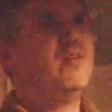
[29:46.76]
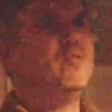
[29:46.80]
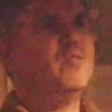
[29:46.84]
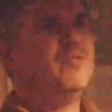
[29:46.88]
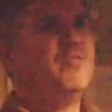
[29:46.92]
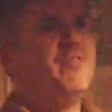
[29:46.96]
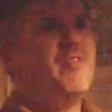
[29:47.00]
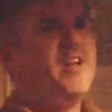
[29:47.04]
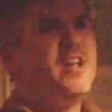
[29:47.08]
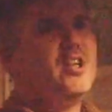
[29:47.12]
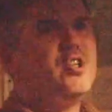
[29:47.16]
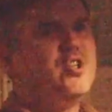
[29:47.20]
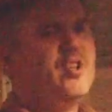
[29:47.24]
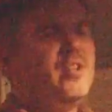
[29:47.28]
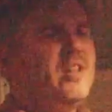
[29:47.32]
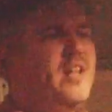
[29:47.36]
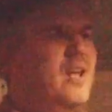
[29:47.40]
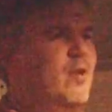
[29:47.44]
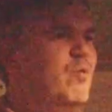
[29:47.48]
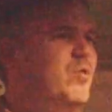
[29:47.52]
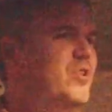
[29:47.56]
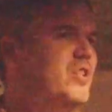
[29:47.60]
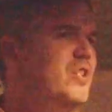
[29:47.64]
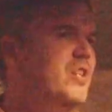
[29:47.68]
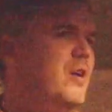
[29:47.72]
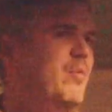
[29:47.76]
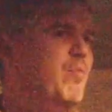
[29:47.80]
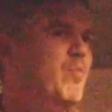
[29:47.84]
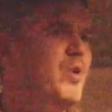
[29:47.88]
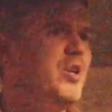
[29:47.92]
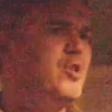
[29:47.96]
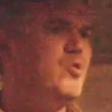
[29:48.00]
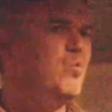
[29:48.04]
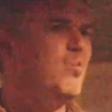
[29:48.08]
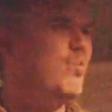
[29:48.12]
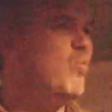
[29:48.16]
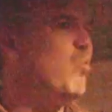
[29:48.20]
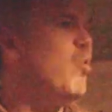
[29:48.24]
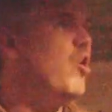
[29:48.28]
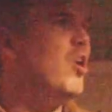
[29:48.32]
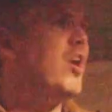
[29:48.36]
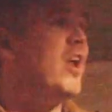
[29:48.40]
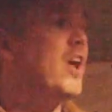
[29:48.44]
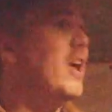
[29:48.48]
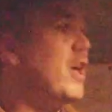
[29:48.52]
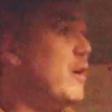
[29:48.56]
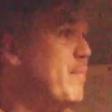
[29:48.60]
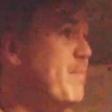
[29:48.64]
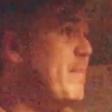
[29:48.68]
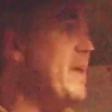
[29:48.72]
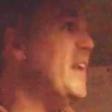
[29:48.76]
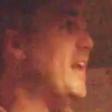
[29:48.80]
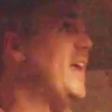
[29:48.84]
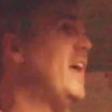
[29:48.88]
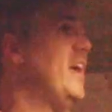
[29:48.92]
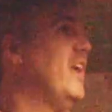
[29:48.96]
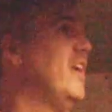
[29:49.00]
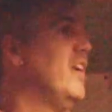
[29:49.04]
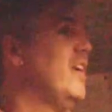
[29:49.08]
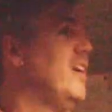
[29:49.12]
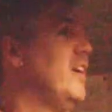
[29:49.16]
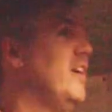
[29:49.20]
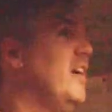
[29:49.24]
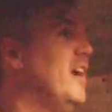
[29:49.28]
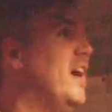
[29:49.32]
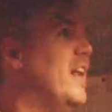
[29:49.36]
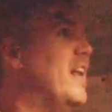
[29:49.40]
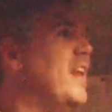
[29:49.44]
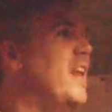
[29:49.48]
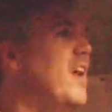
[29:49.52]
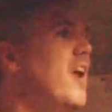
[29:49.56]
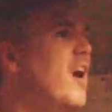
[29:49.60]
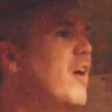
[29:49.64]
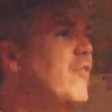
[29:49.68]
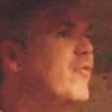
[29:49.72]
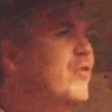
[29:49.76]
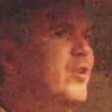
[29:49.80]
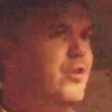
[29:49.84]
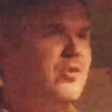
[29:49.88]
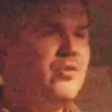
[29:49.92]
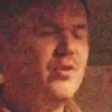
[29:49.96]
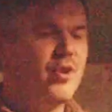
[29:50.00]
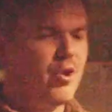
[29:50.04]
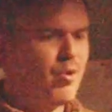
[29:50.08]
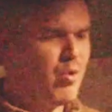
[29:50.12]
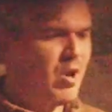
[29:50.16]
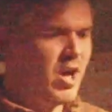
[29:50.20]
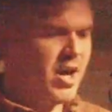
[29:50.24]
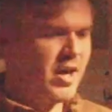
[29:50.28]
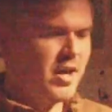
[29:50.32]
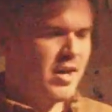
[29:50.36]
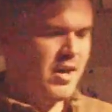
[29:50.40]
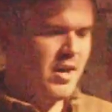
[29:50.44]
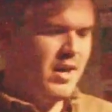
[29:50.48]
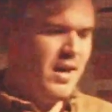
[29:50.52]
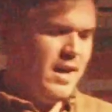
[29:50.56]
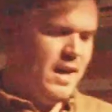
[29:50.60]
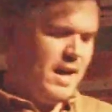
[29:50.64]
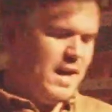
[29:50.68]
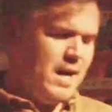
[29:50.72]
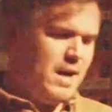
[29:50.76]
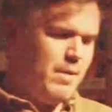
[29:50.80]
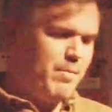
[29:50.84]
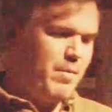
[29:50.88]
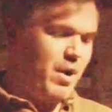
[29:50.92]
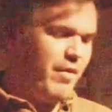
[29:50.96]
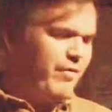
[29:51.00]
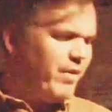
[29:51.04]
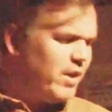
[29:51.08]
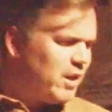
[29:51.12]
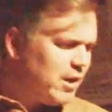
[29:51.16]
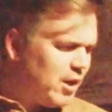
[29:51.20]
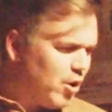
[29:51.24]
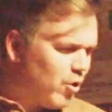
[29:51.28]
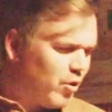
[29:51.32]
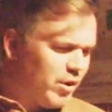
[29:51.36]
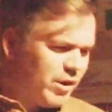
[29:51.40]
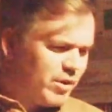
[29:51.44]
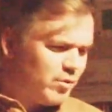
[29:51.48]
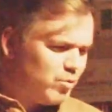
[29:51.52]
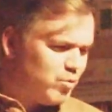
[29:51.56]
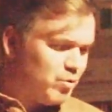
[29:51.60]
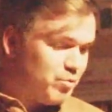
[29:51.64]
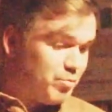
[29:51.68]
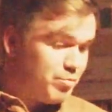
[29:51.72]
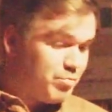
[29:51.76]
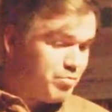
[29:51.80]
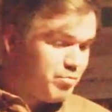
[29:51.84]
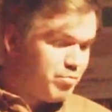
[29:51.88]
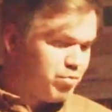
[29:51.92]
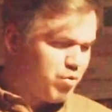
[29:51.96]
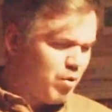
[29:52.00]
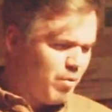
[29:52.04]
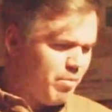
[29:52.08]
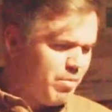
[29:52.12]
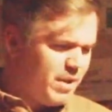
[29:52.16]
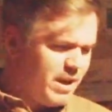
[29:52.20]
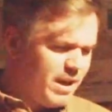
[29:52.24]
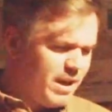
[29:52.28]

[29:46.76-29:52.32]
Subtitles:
was fiction, there was some which were like a minute, and then others, so like I think the longest was probably